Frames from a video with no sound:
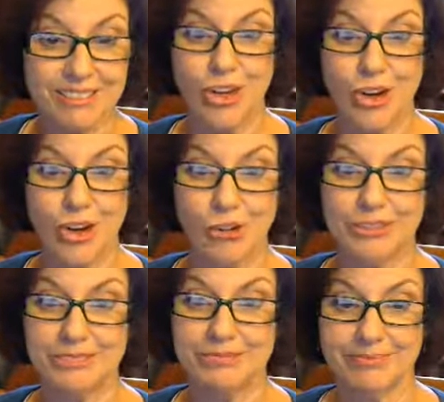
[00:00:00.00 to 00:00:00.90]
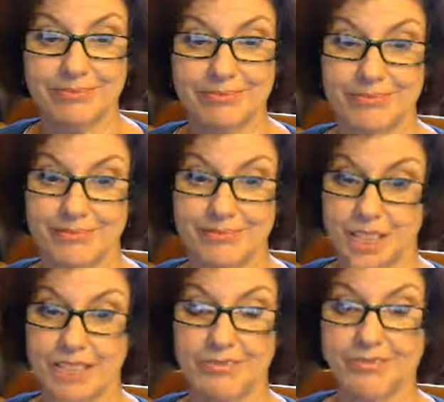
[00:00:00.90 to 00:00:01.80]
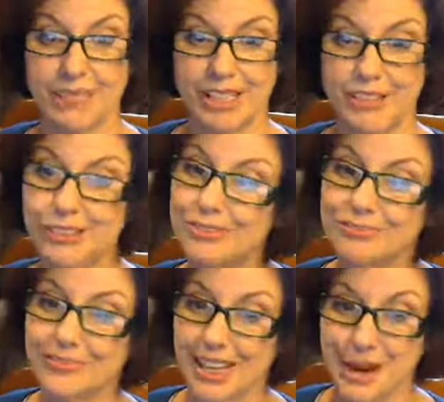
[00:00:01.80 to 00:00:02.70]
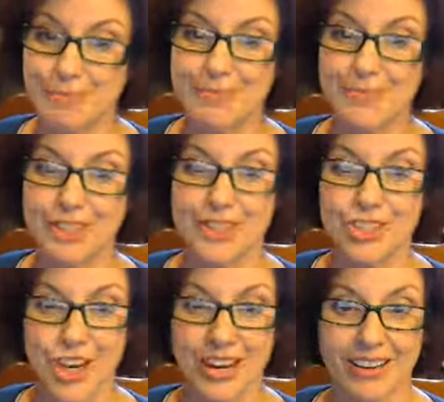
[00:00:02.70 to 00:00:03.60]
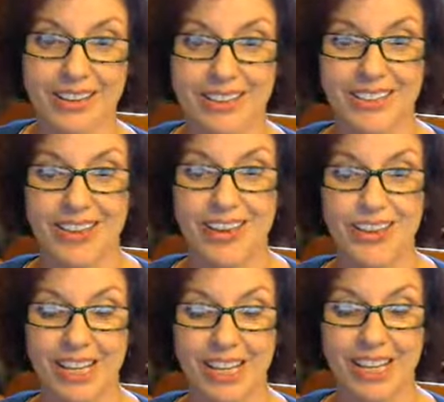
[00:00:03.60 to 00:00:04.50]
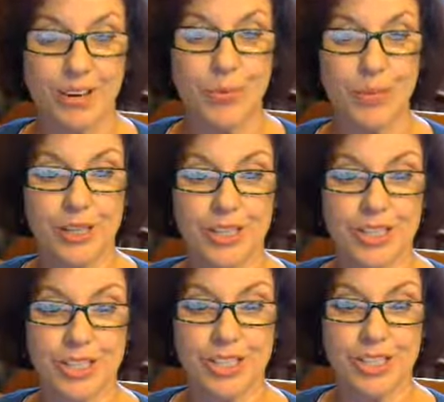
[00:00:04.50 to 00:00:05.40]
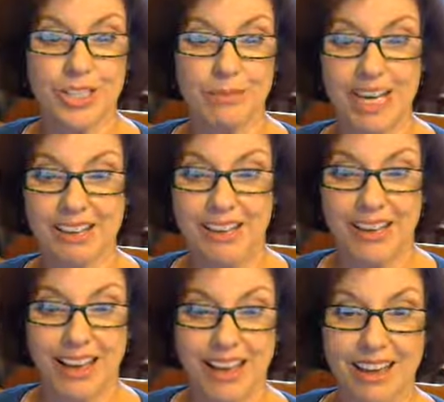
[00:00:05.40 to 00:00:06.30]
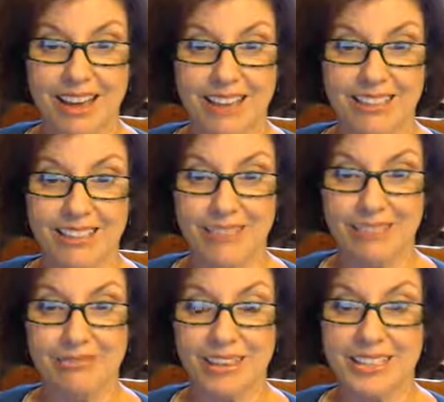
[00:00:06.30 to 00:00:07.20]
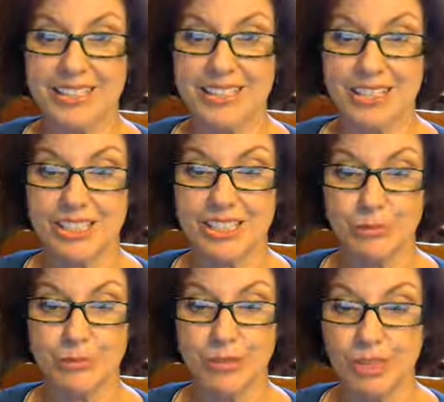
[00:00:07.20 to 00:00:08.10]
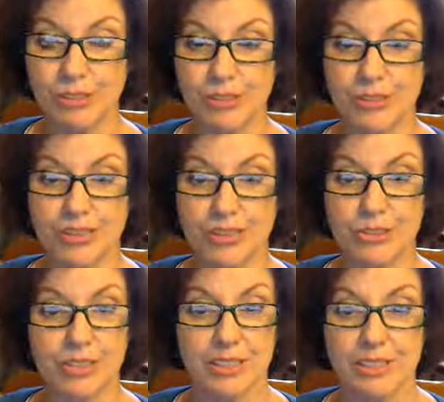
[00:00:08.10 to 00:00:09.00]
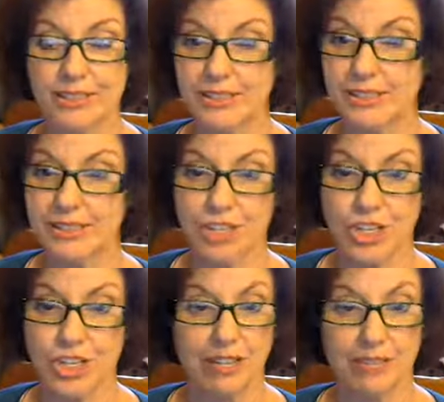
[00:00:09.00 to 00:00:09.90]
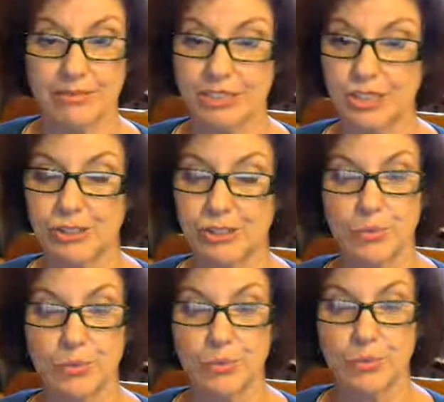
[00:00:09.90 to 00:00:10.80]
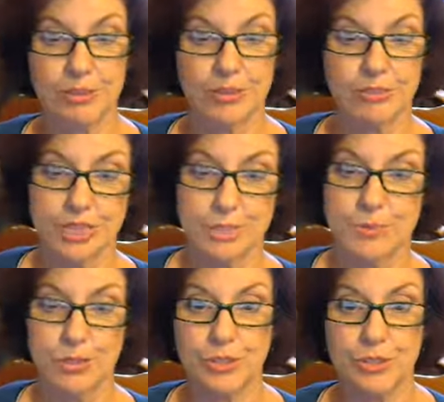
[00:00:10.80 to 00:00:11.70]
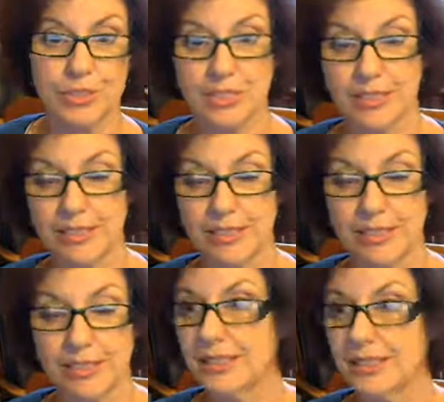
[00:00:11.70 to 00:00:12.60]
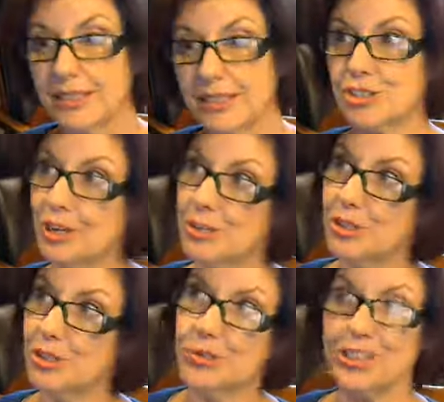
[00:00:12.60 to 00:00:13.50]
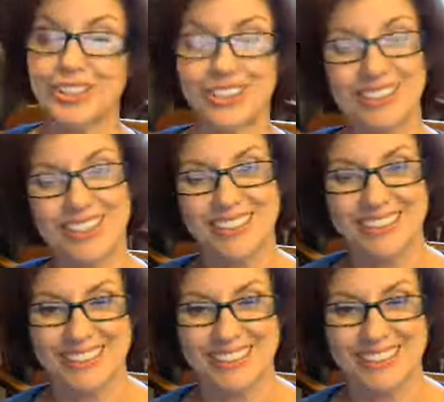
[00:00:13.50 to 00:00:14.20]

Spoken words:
Gold, G, Medical, M, J. Okay, we're GMJ. And you can find us here regularly. You can check out, the web or the Facebook or the Instagram or the Twitter,